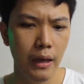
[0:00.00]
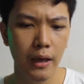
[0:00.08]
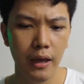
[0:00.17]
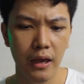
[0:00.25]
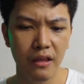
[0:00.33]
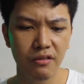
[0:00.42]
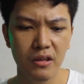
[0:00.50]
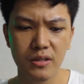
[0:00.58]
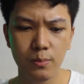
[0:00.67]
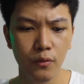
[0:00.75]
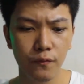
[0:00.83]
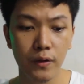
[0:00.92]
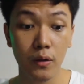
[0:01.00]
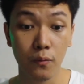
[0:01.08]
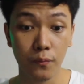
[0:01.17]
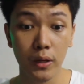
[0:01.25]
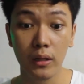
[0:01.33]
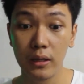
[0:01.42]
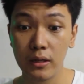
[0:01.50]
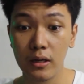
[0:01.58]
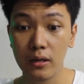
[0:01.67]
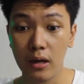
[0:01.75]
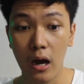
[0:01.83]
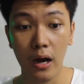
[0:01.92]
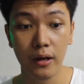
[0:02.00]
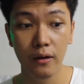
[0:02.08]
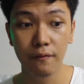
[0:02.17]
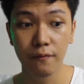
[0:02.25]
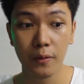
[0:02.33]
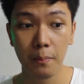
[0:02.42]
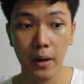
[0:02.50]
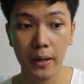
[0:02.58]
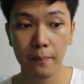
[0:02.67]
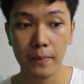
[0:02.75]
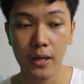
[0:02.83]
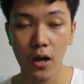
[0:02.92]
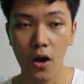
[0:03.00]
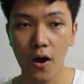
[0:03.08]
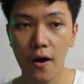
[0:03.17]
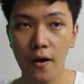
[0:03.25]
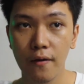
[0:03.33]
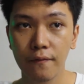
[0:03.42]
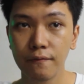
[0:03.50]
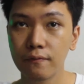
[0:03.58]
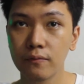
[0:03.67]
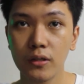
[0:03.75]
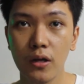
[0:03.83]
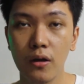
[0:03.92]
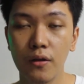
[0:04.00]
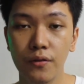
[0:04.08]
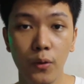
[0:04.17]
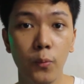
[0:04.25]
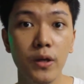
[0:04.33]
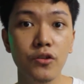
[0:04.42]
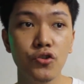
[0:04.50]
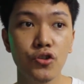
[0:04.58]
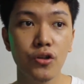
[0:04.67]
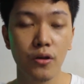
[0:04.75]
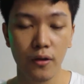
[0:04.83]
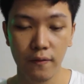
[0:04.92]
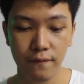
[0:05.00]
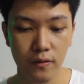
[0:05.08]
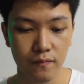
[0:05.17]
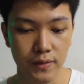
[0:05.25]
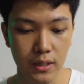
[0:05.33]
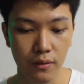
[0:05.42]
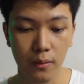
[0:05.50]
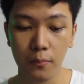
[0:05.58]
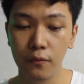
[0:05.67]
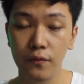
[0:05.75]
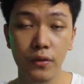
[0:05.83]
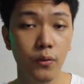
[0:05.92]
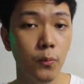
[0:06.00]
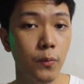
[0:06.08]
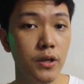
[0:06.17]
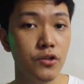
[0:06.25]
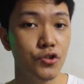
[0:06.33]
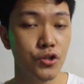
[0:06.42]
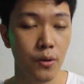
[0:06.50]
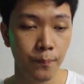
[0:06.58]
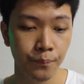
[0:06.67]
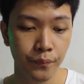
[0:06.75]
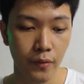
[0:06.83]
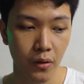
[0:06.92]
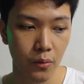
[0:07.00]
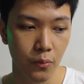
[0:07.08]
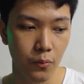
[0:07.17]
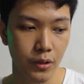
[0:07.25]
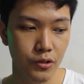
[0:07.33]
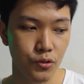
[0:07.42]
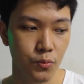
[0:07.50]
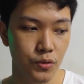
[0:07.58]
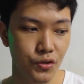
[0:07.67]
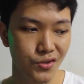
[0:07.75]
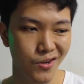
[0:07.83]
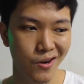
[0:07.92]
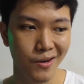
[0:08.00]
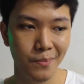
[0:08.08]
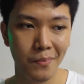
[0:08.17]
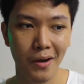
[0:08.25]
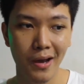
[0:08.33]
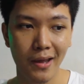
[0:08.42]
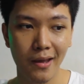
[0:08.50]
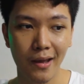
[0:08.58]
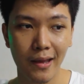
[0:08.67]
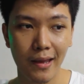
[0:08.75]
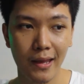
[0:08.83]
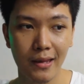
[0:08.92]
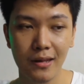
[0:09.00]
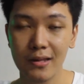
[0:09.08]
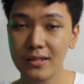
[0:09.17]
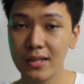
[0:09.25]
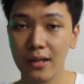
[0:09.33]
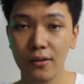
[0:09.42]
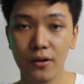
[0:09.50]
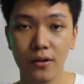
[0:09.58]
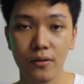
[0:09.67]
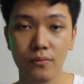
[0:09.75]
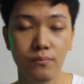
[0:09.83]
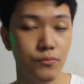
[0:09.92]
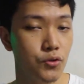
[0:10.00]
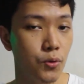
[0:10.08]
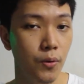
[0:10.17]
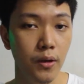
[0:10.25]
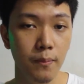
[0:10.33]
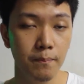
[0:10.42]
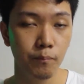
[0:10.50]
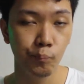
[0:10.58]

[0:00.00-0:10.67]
And this movie really did kind of remind me of The Witch, if you've seen the movie The Witch, which was starred by Anya Taylor-Joy,